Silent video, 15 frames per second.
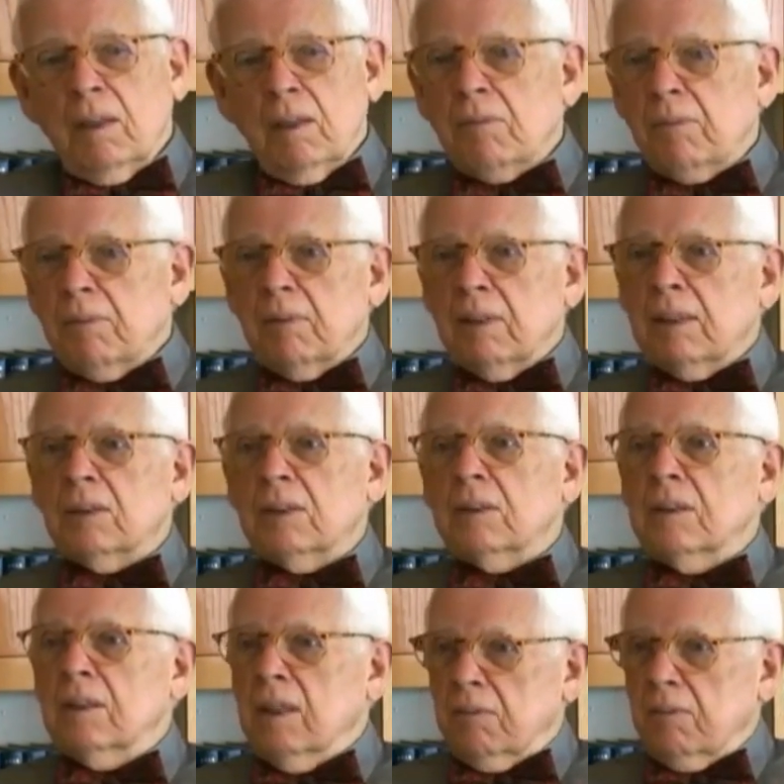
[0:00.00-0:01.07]

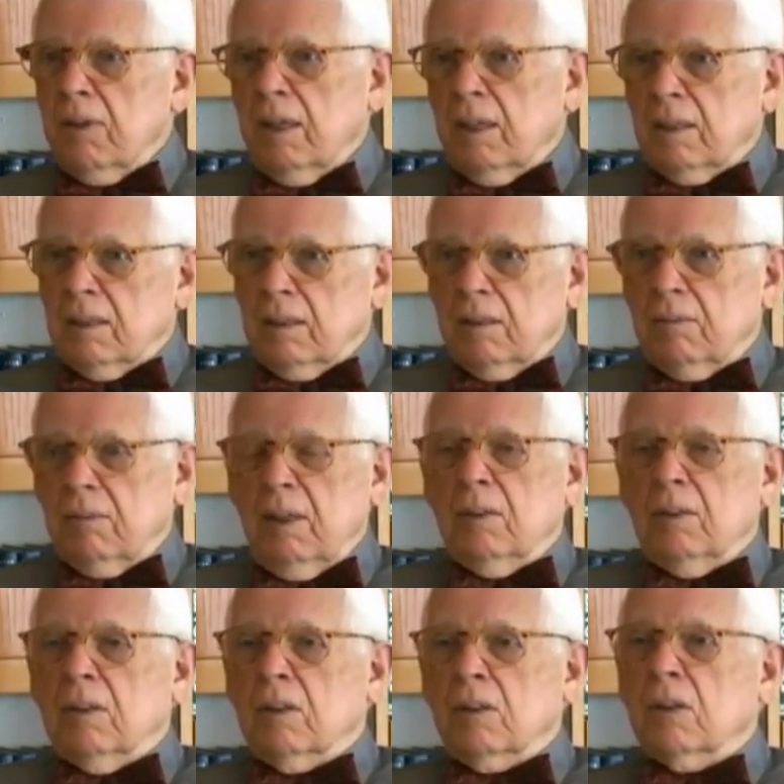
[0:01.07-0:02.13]
is an event
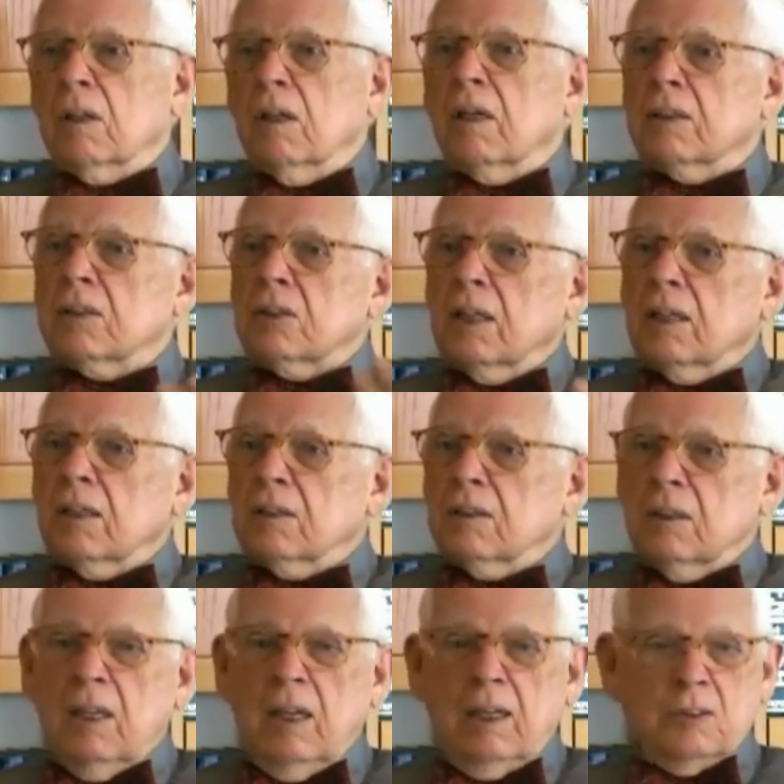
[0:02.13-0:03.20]
that occurred on a single
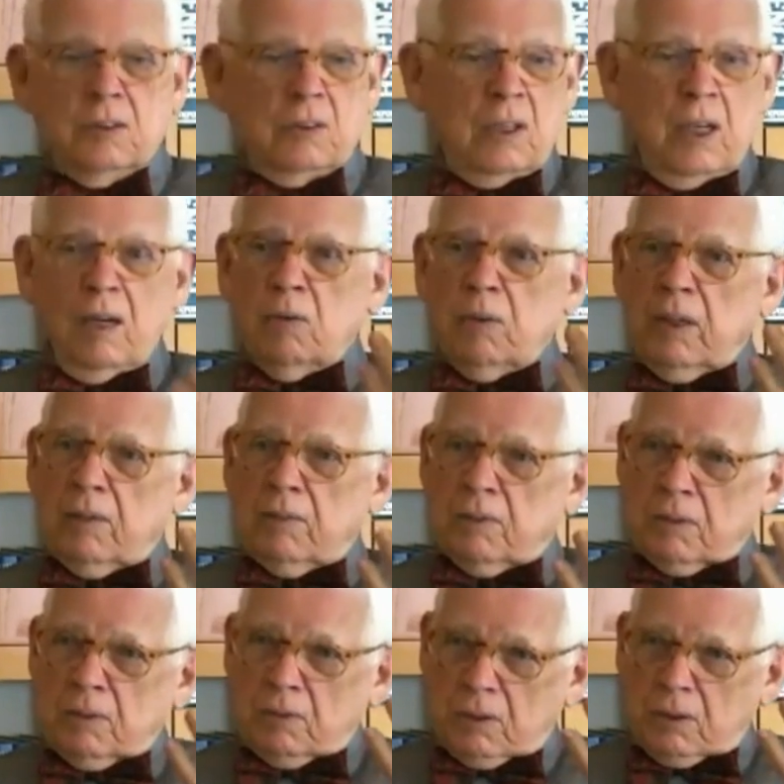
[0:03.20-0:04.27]
day. So now
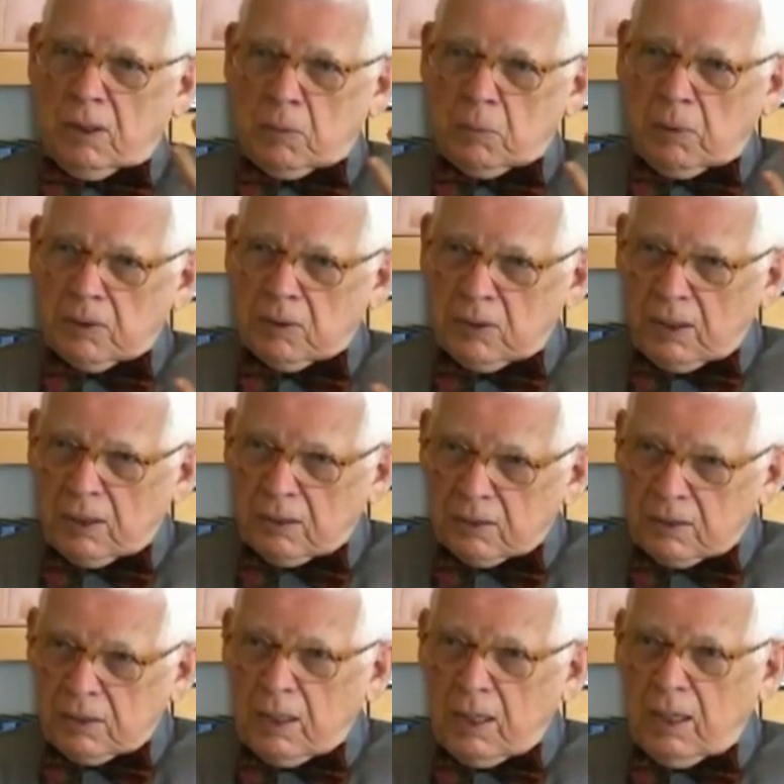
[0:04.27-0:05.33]
we're talking about a single
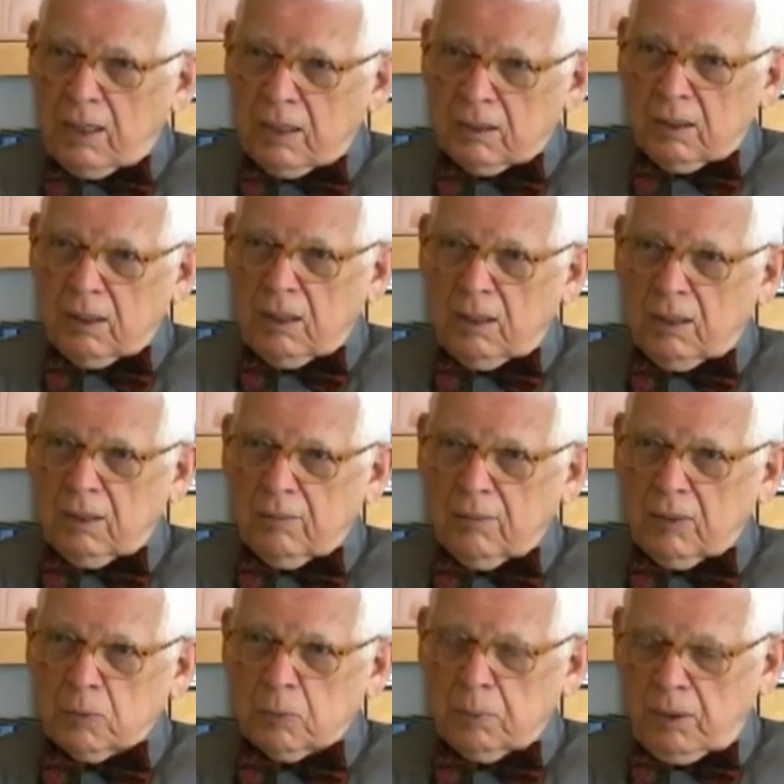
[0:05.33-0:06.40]
day at the heart of
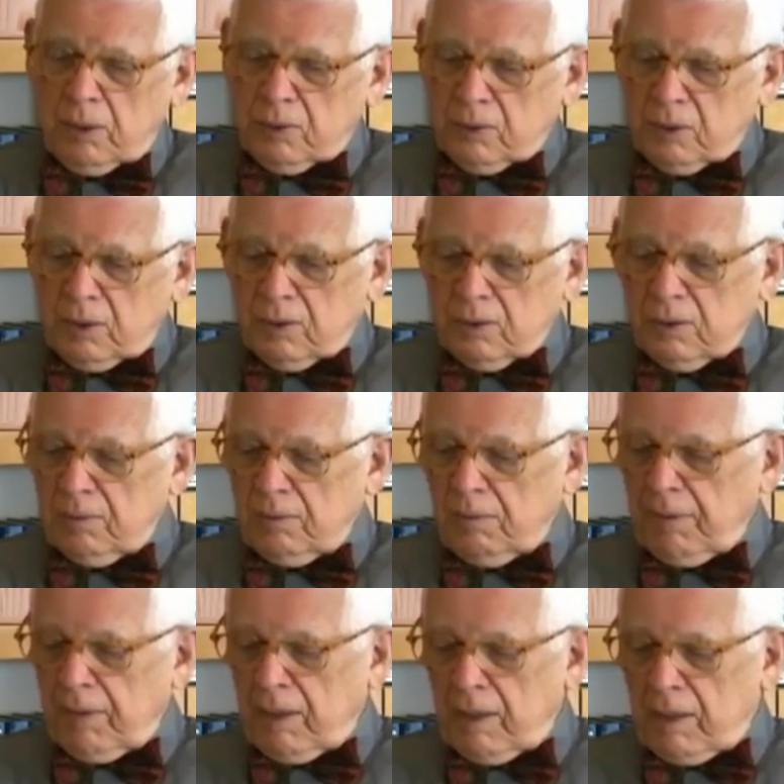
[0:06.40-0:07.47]
this process.
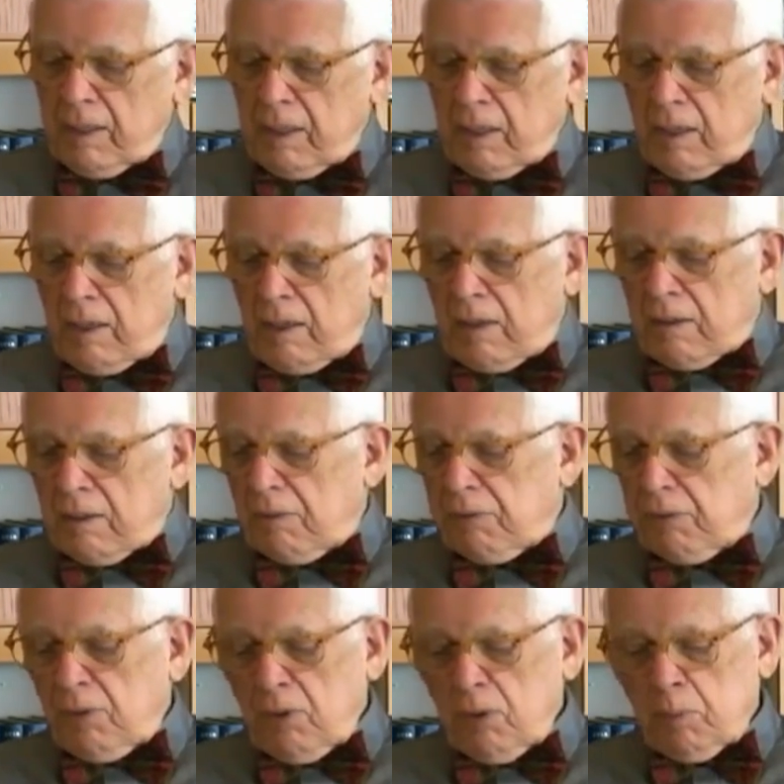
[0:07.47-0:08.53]
The
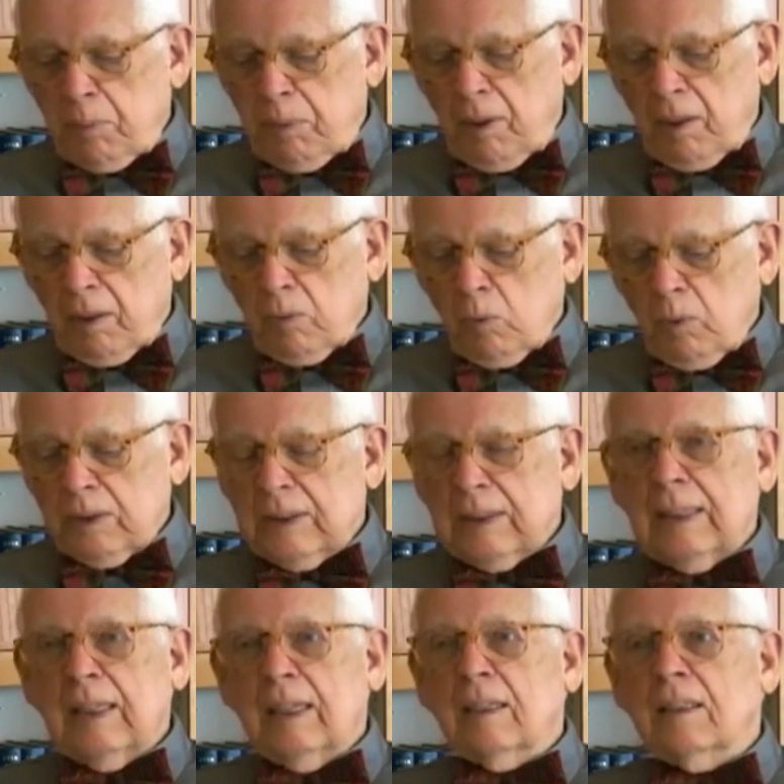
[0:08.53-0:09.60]
fourth part was
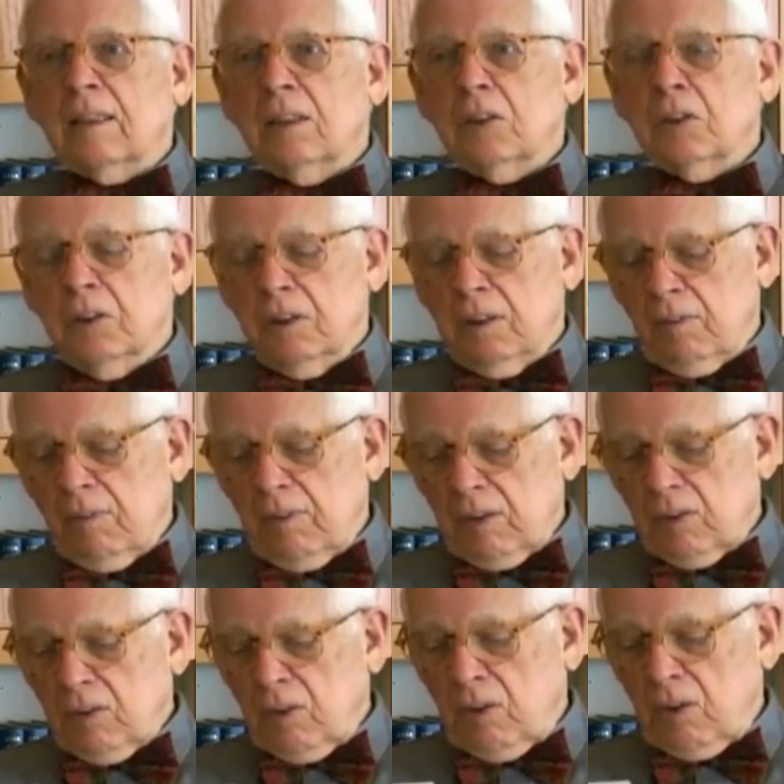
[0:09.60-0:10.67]
the ignition of
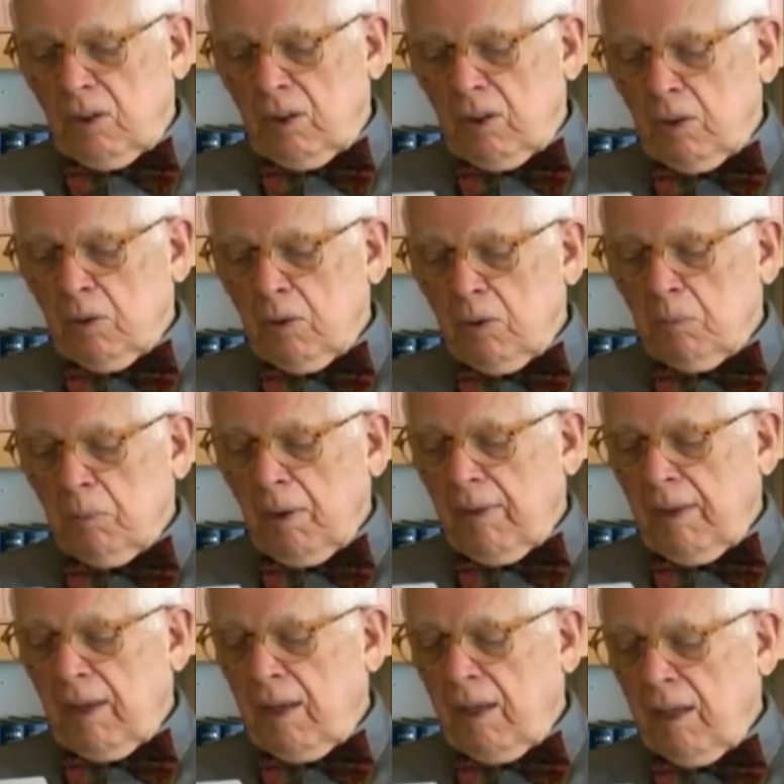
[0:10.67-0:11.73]
this oil by
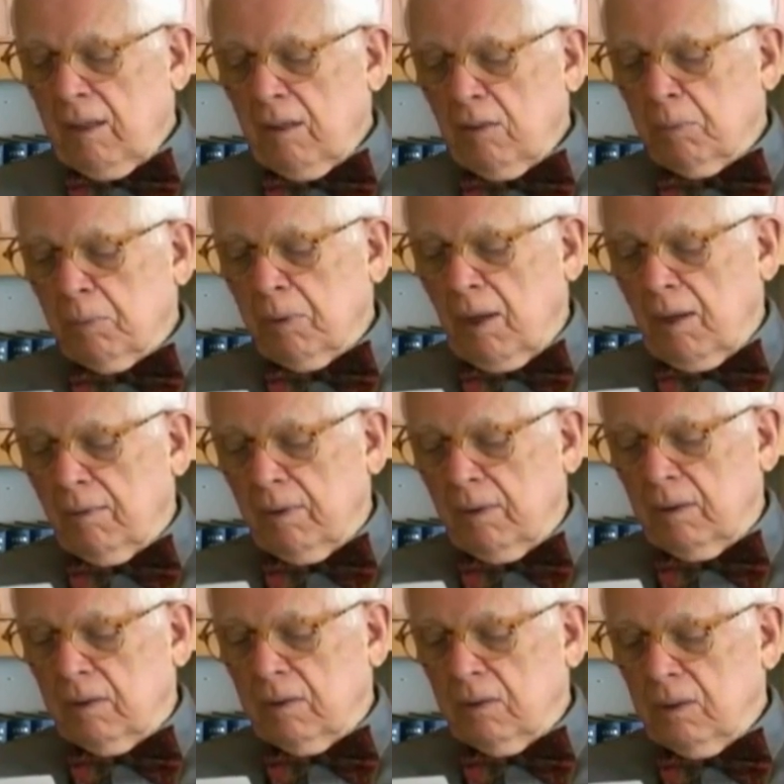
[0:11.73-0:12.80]
the hand of
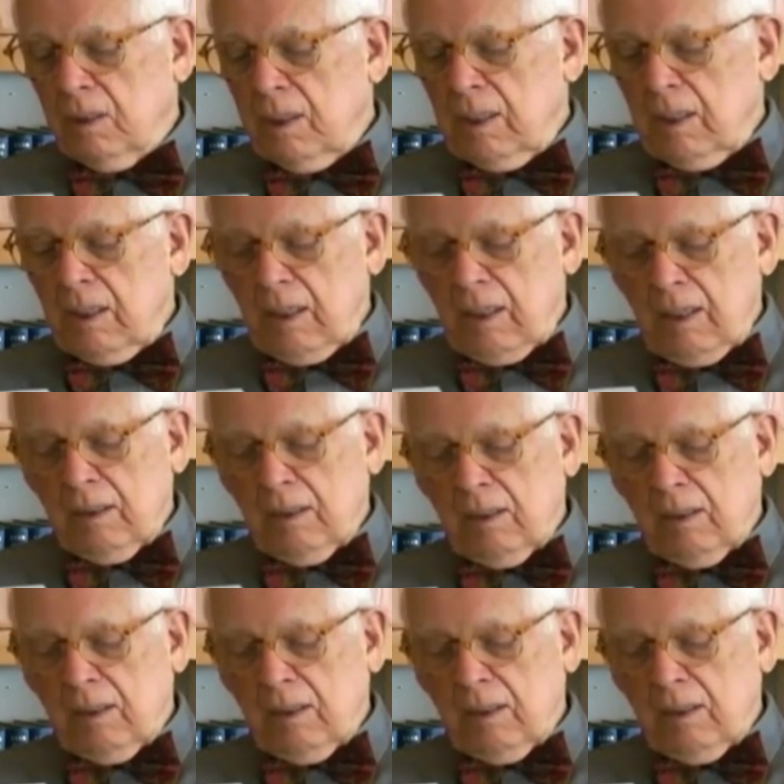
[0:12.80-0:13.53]
providence in